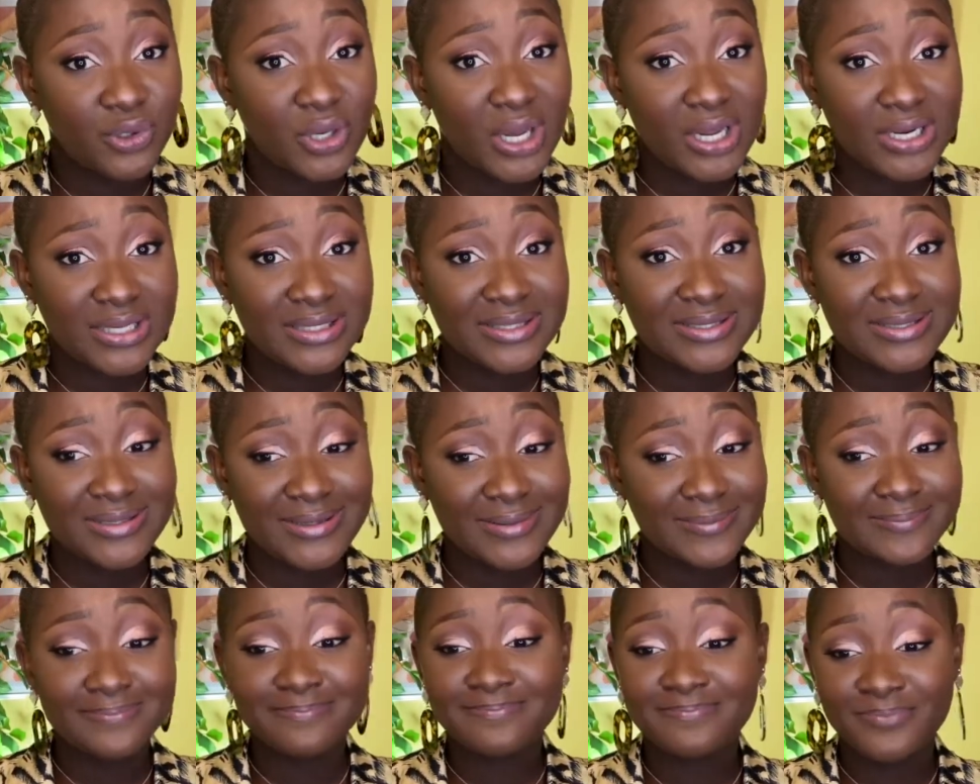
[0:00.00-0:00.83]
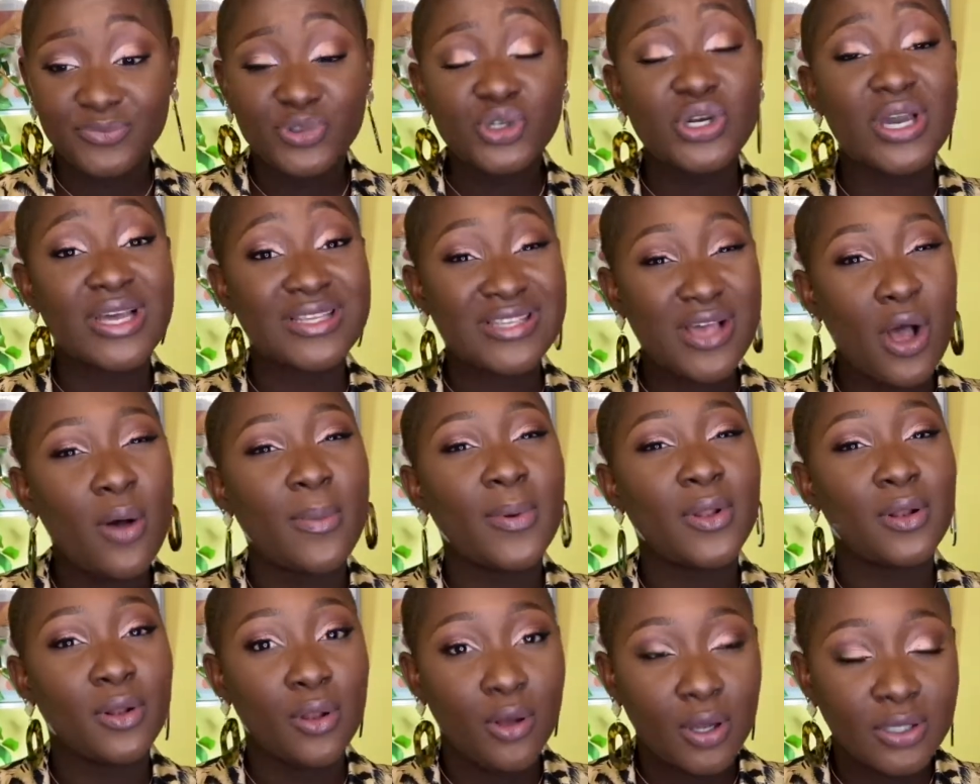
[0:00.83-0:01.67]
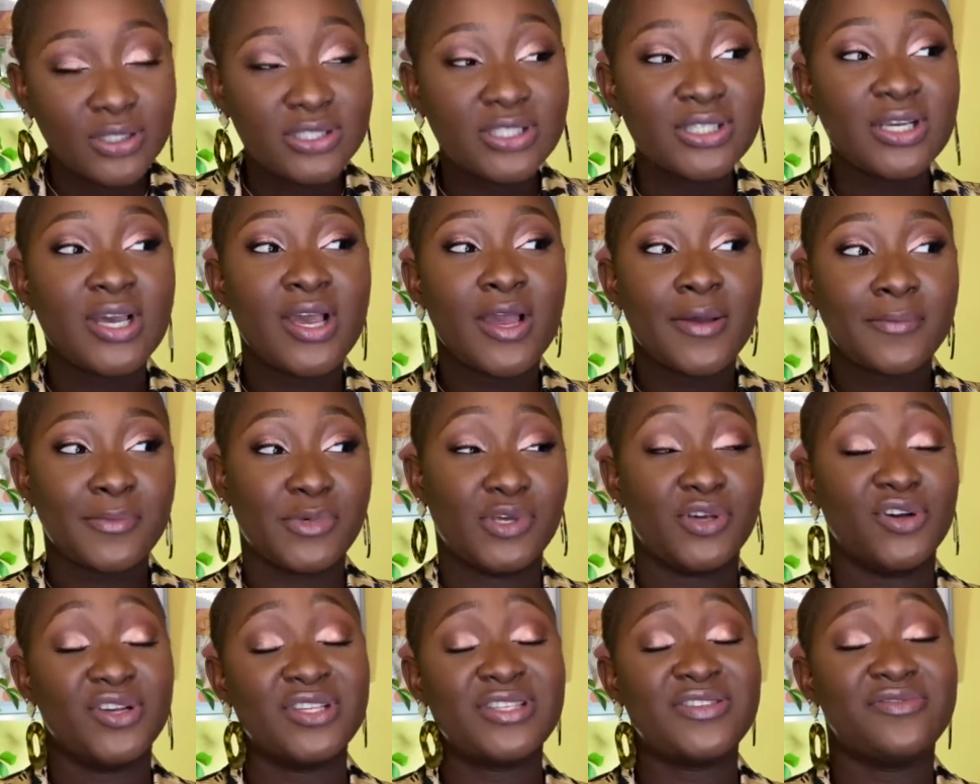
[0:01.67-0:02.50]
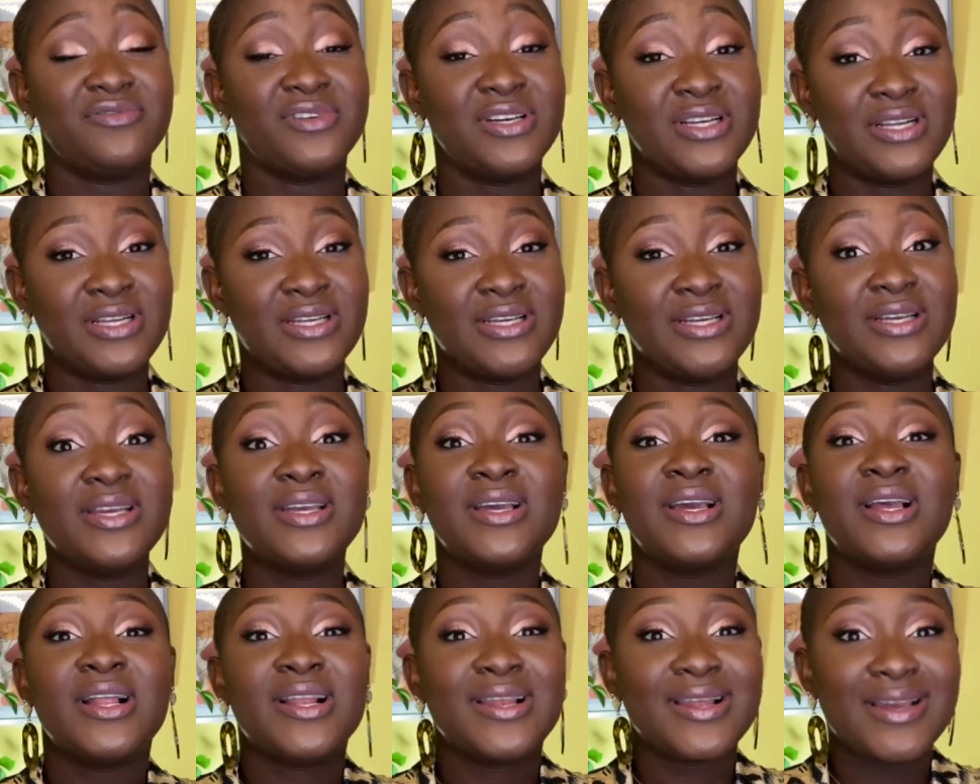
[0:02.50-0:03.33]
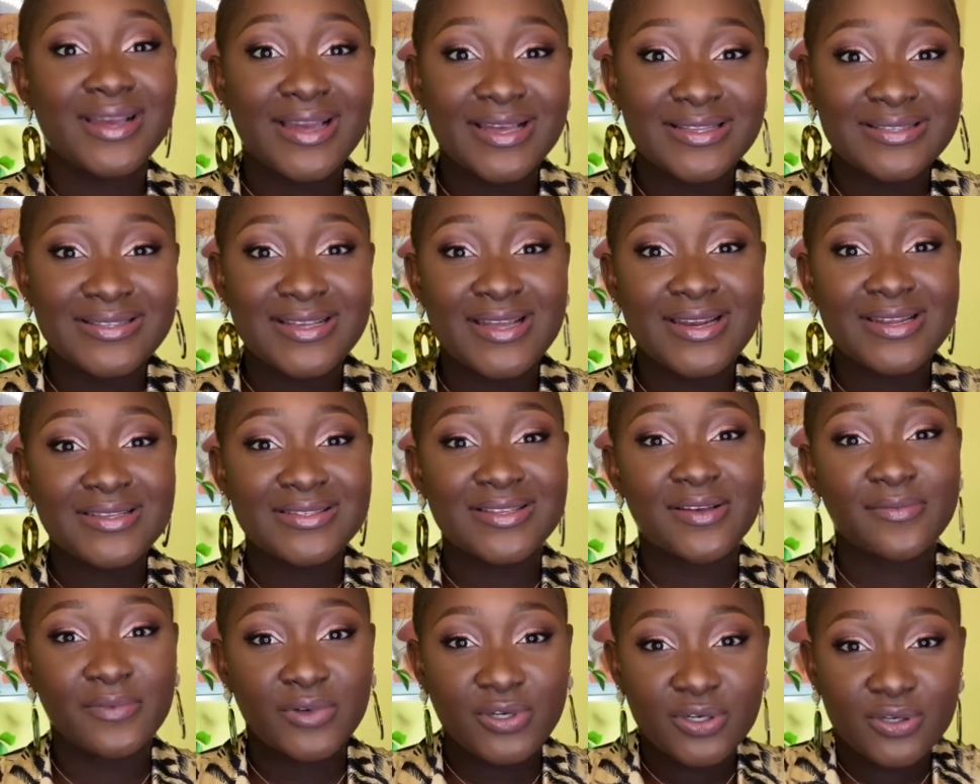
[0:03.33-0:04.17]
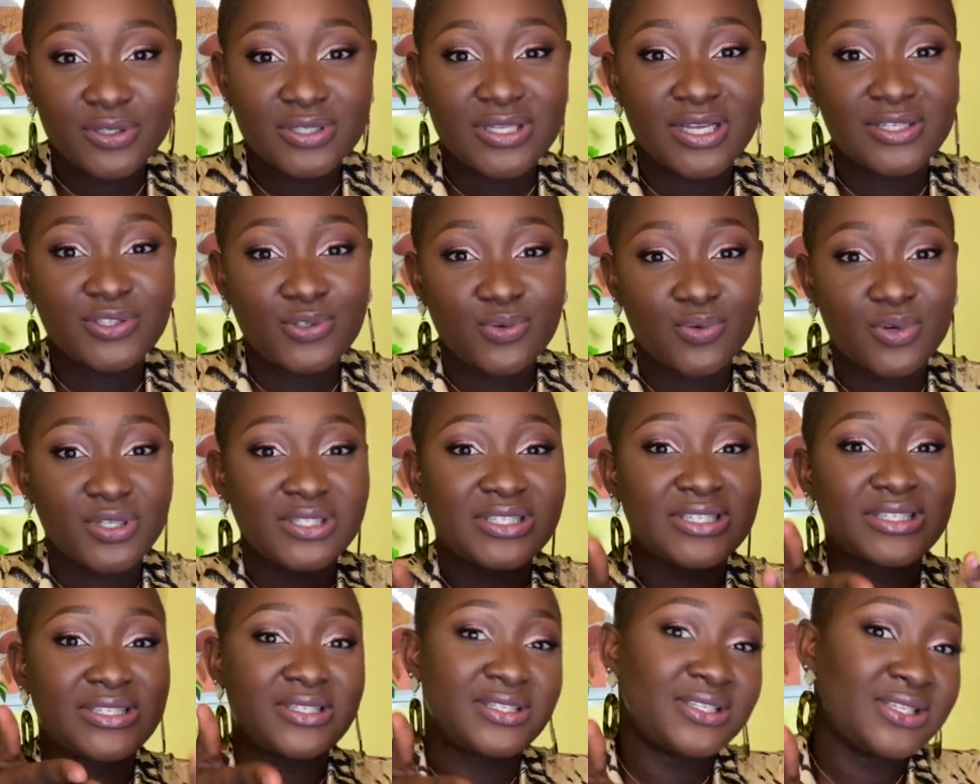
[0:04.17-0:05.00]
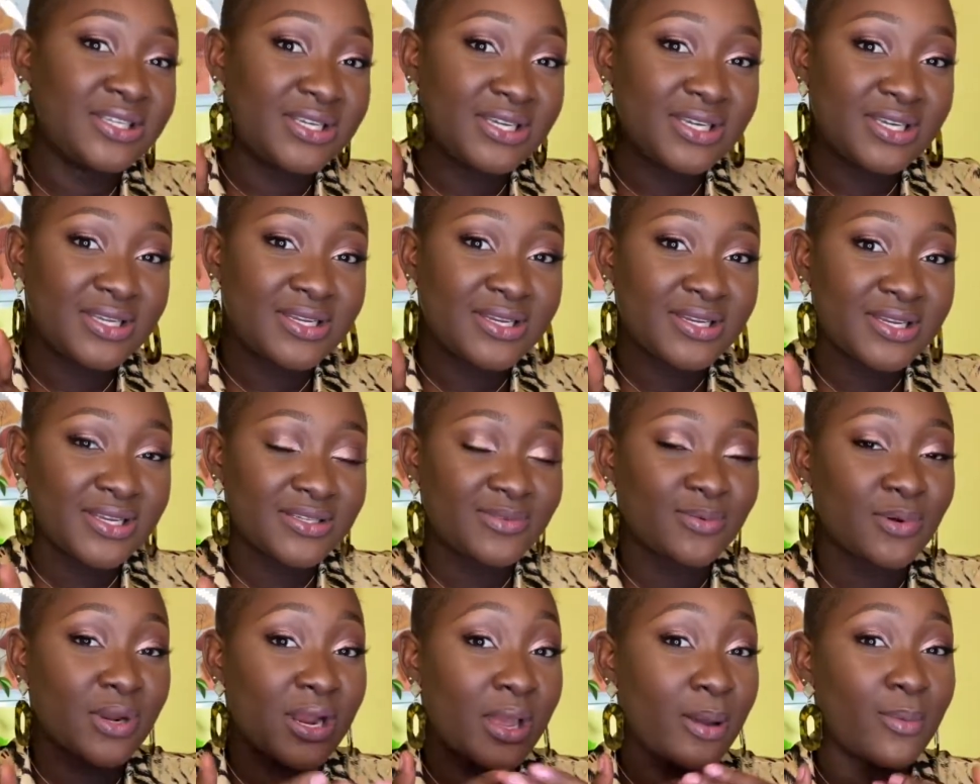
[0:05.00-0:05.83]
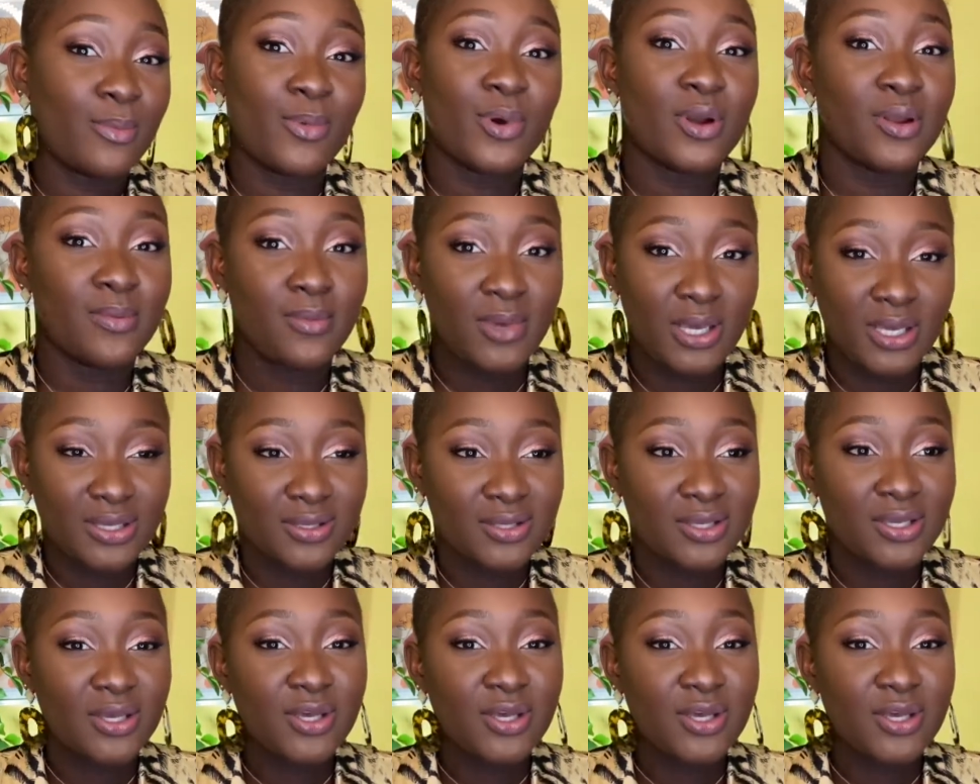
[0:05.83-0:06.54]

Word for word: Honestly, you guys help a lot, because really, like I said, it's the videos that you want to see. That's what I want to make.